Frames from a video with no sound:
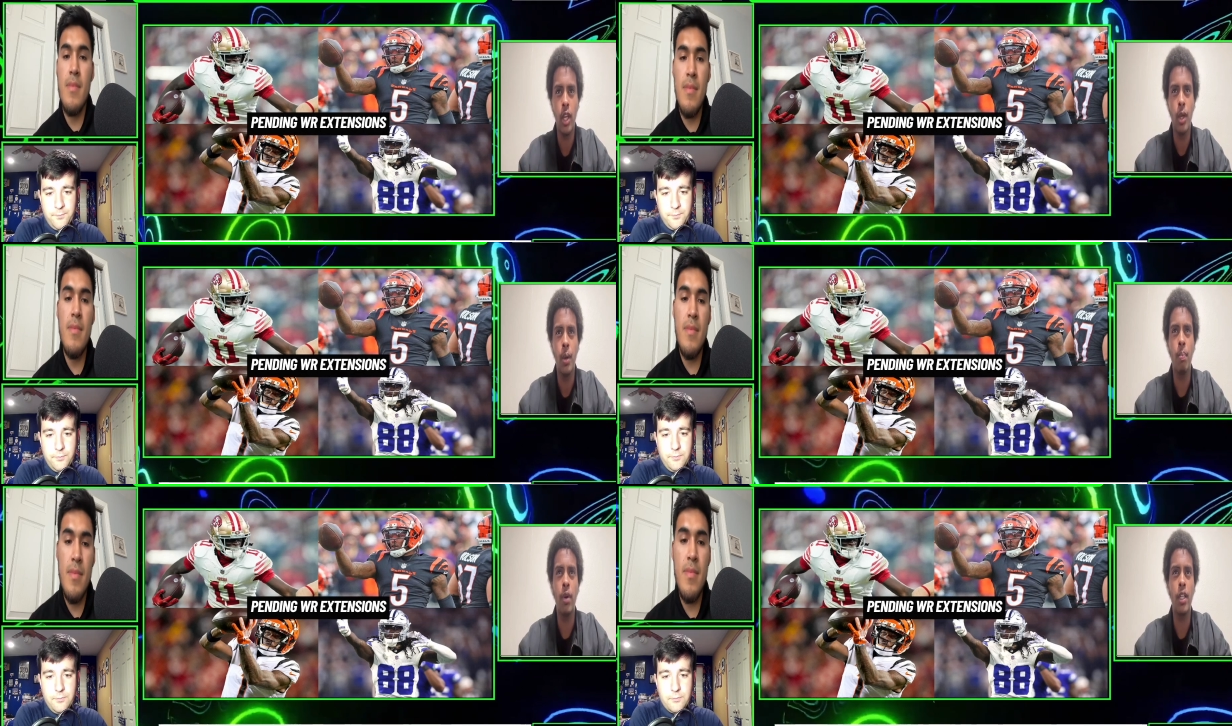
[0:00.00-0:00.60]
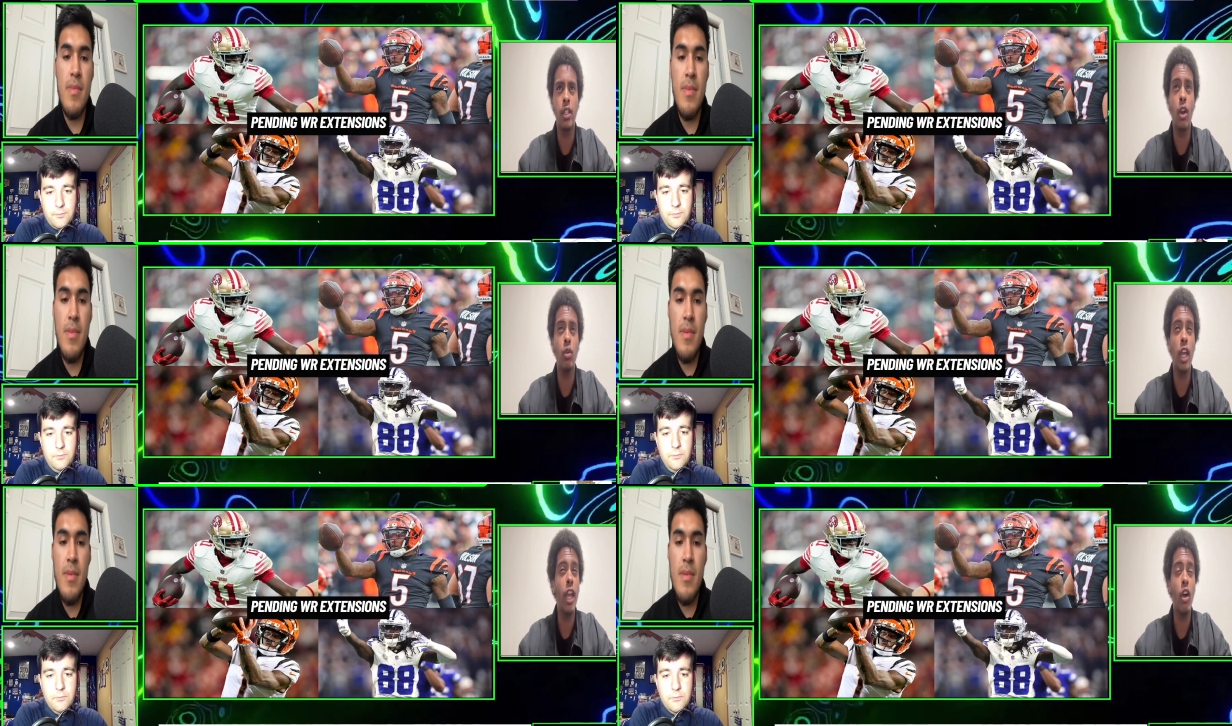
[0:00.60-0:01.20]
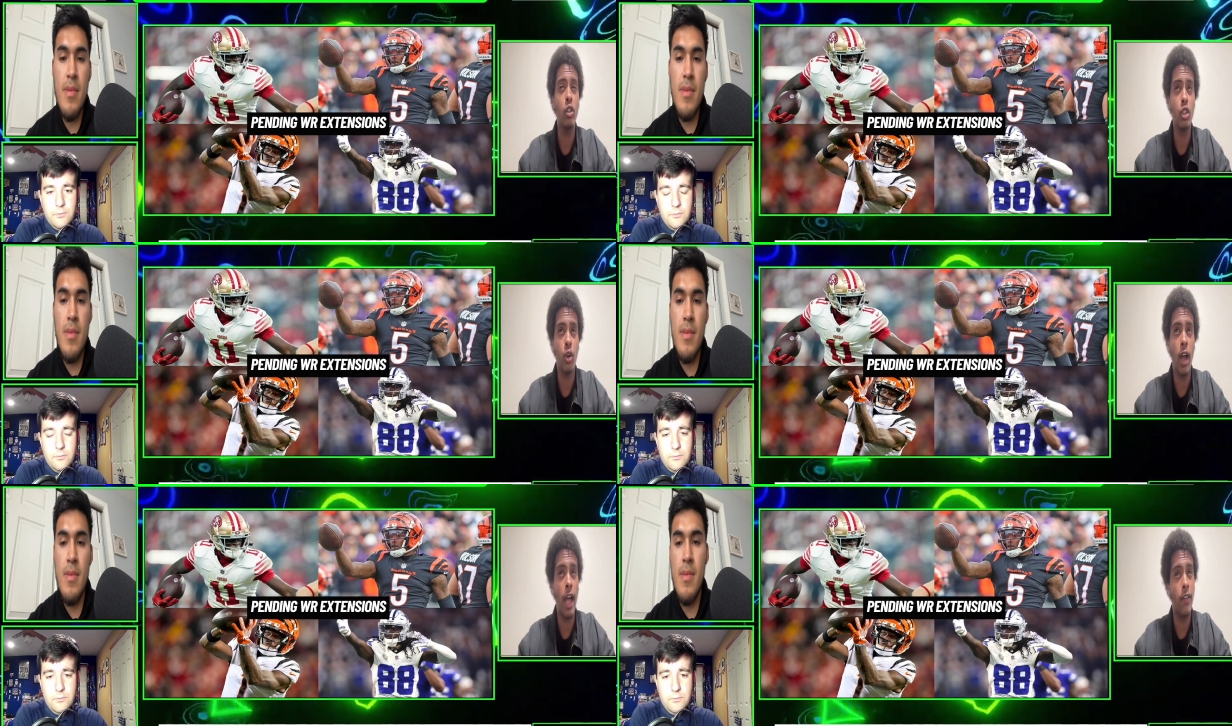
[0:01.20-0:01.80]
Speaker 1: But, you know, they also
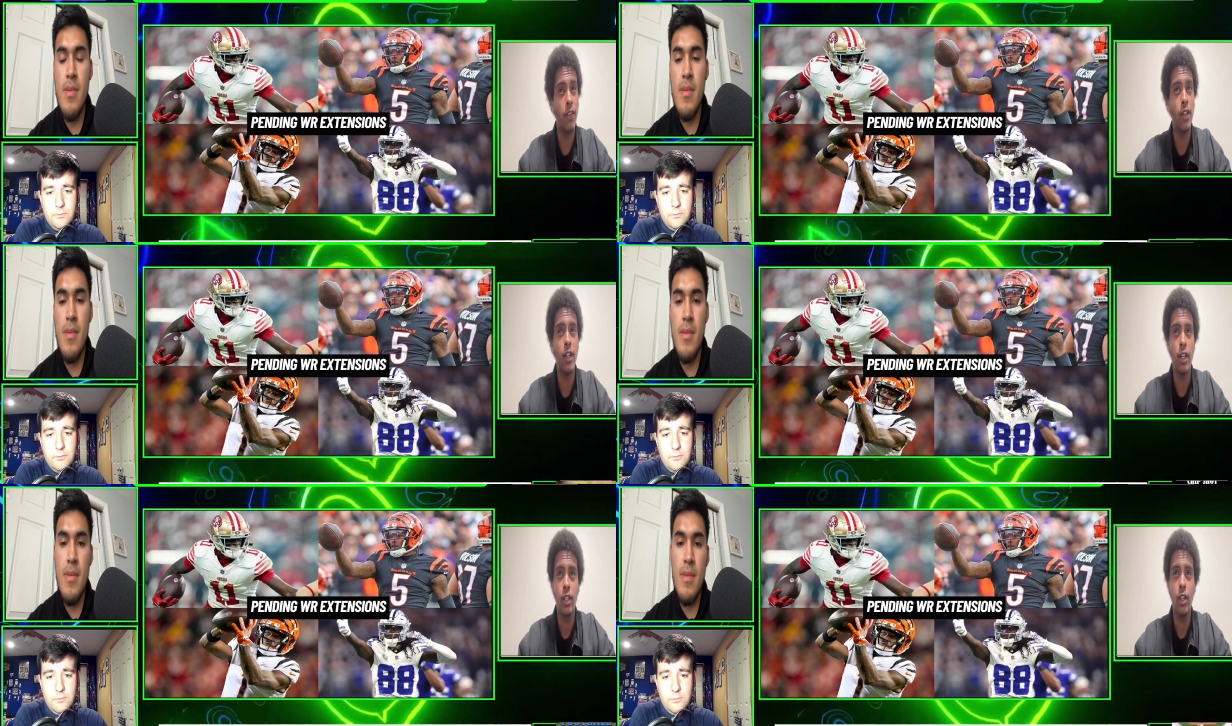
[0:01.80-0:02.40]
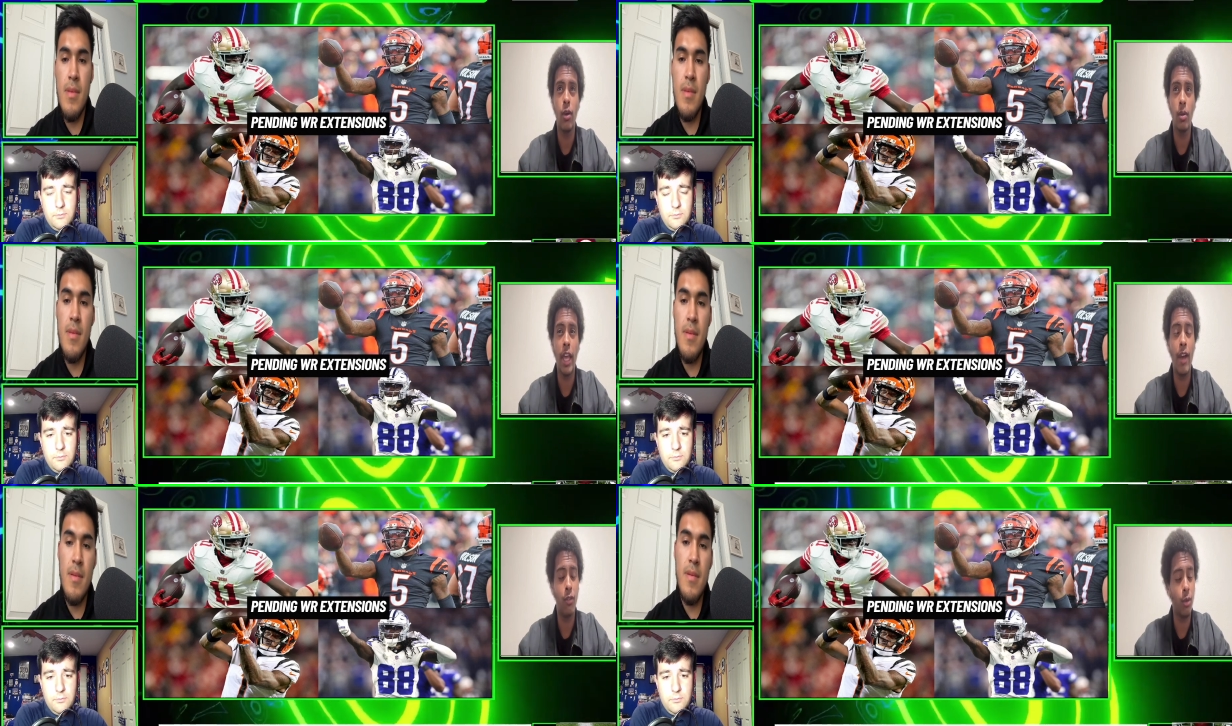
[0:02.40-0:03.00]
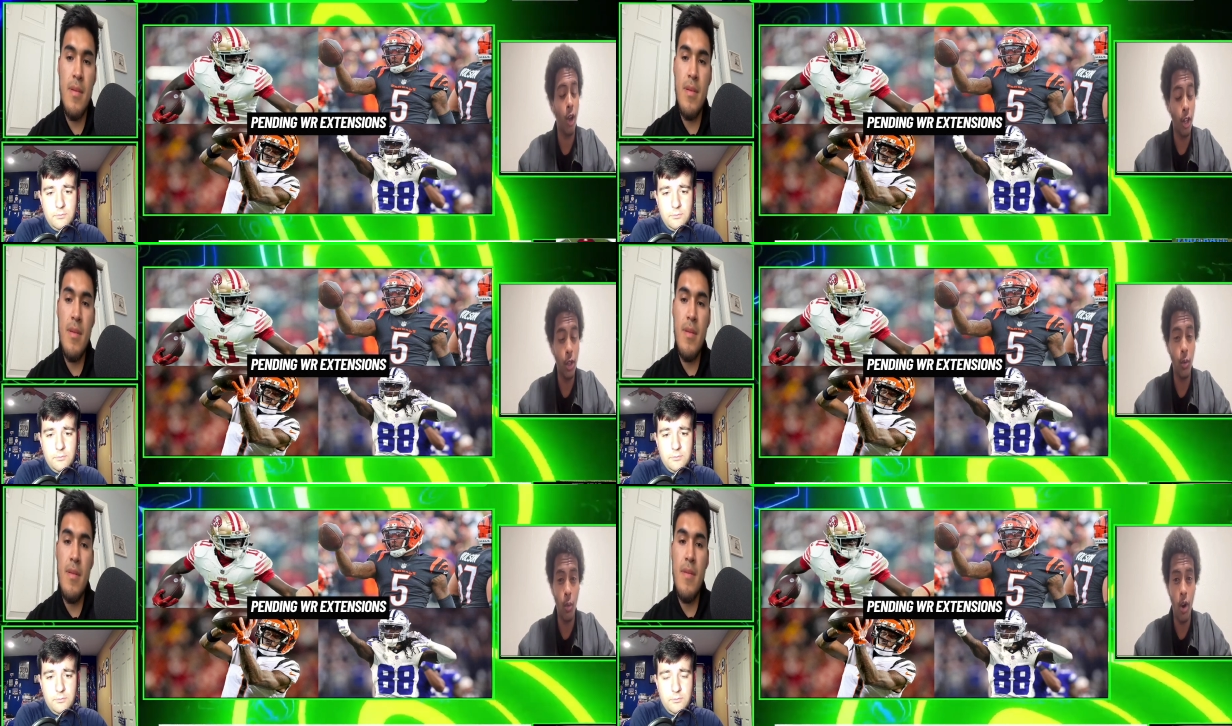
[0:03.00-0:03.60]
have, you know, they have other
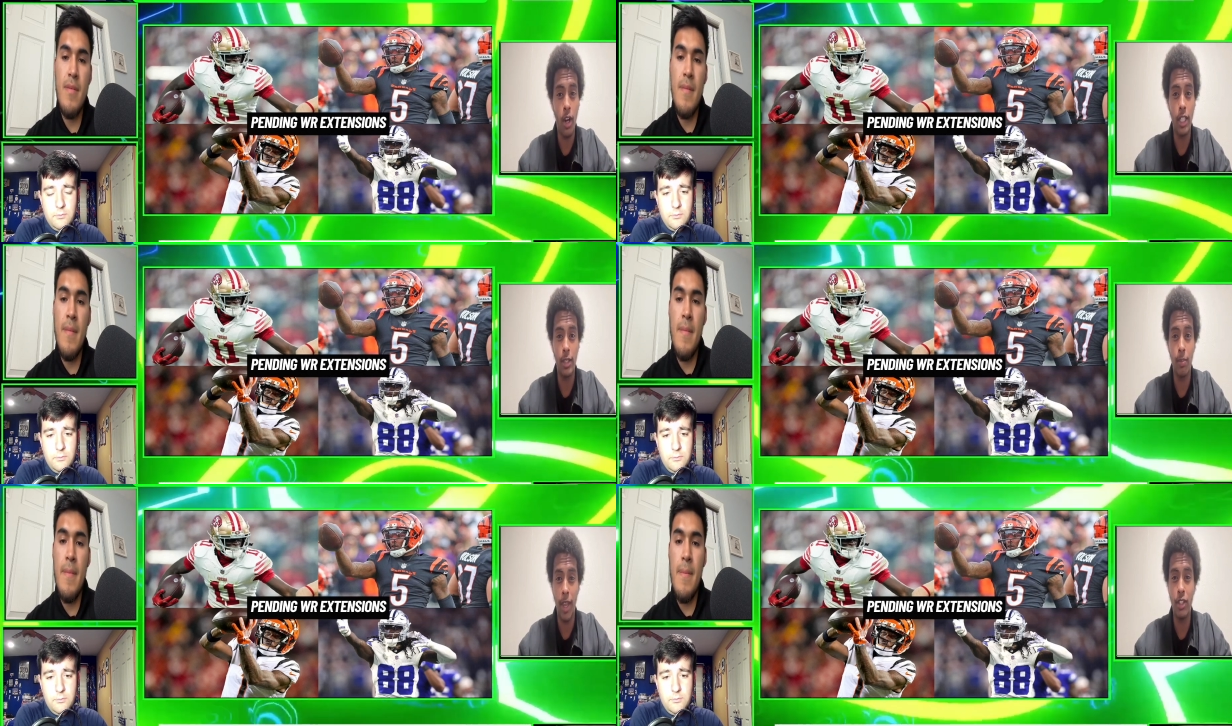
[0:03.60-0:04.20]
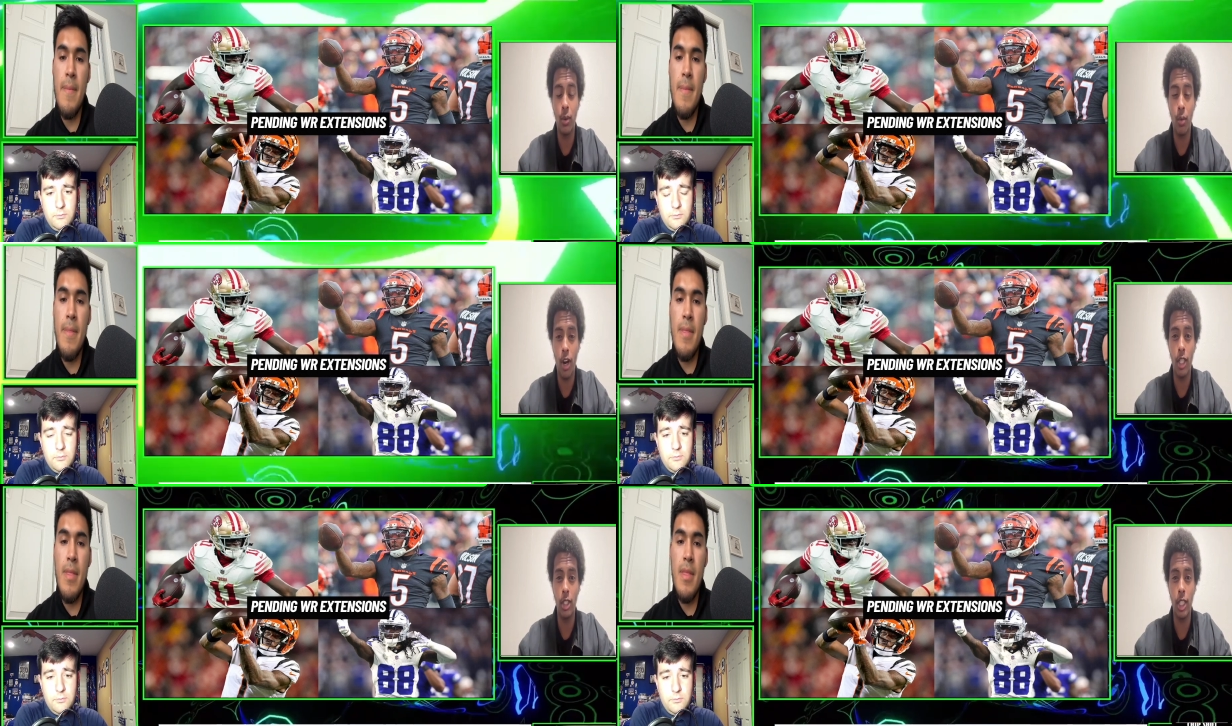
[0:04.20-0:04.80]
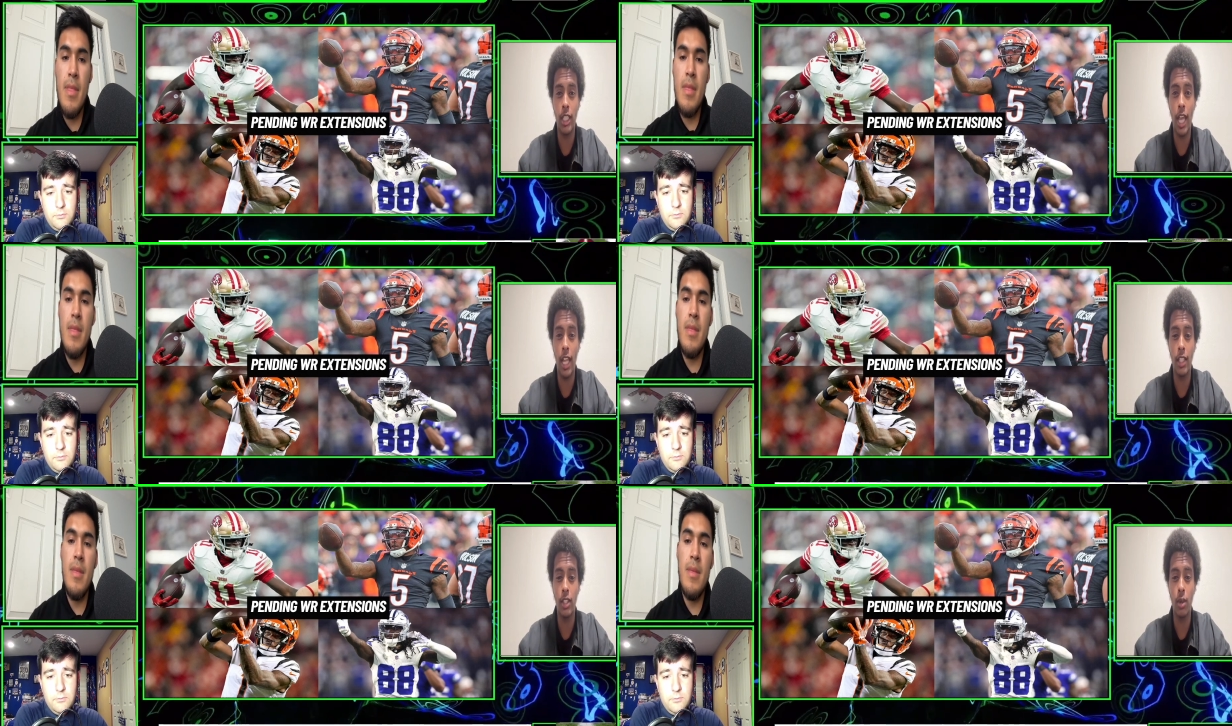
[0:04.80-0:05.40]
worries, major worries in
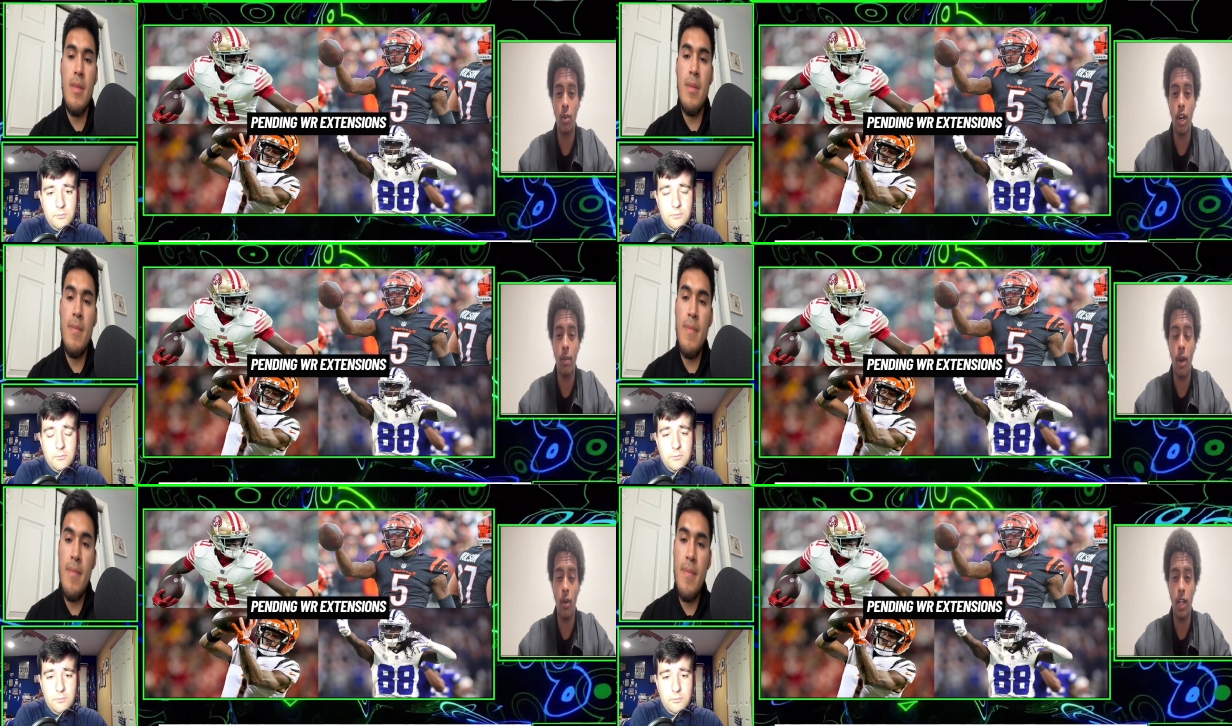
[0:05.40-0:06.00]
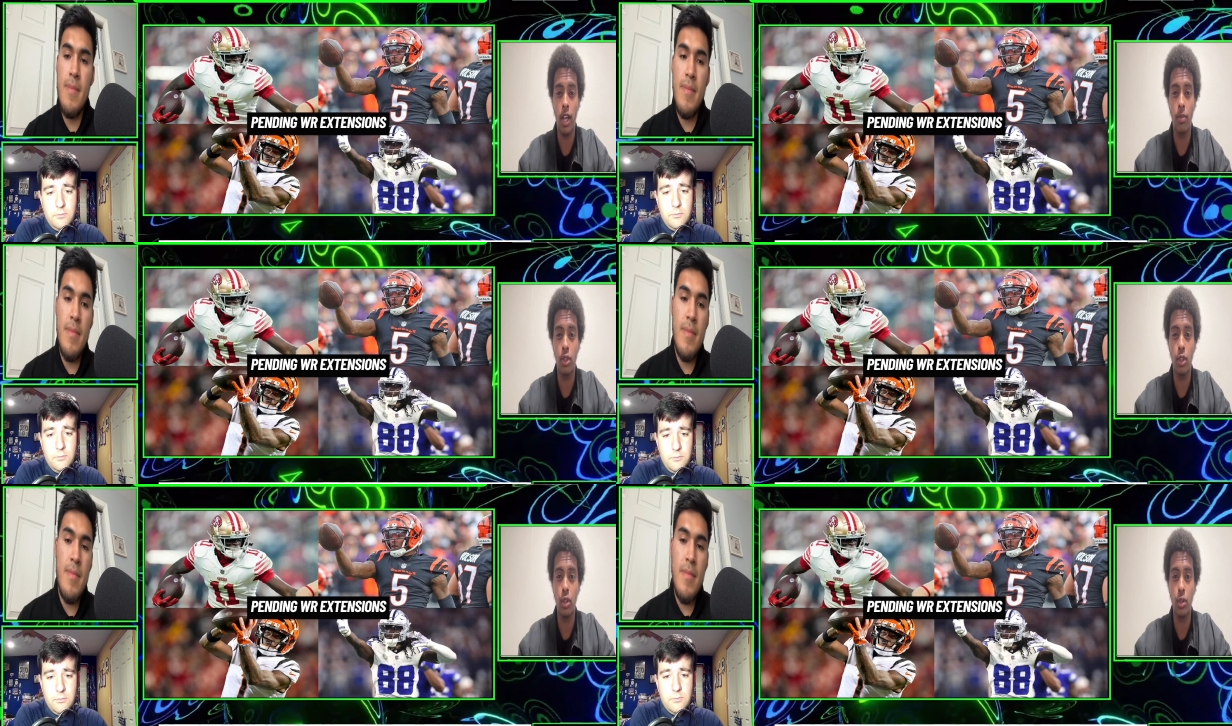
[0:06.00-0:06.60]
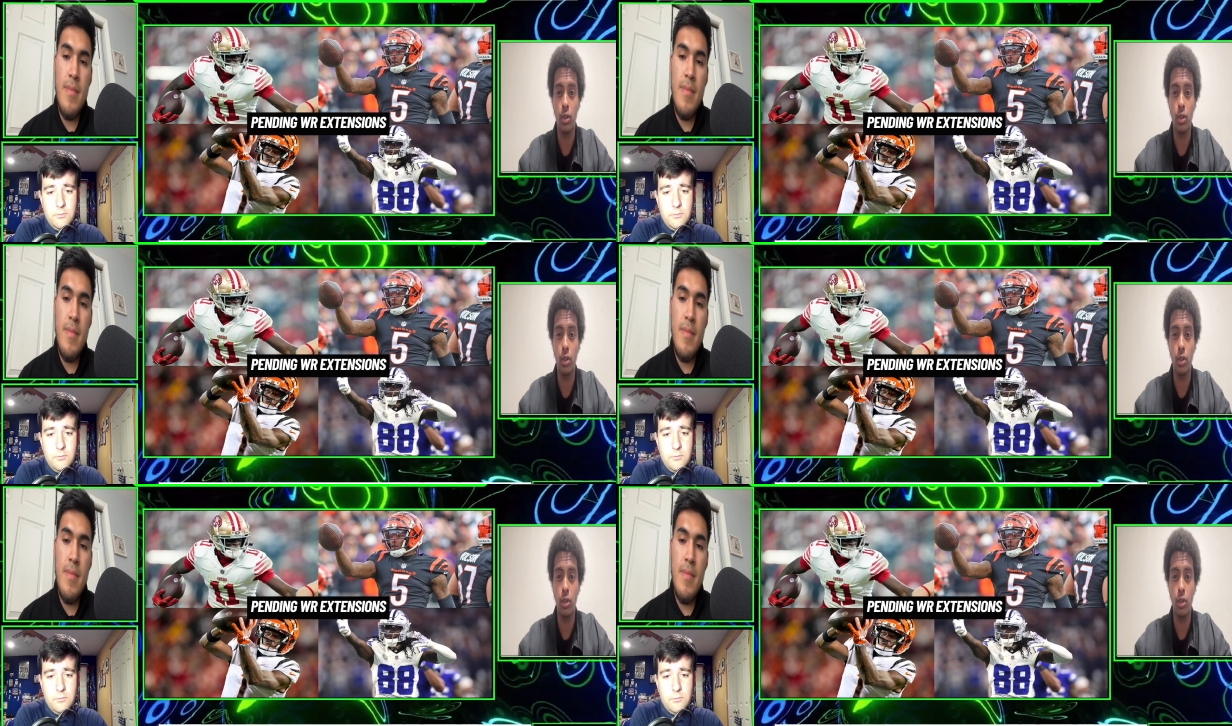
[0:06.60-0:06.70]
Dallas to worry about when it comes to,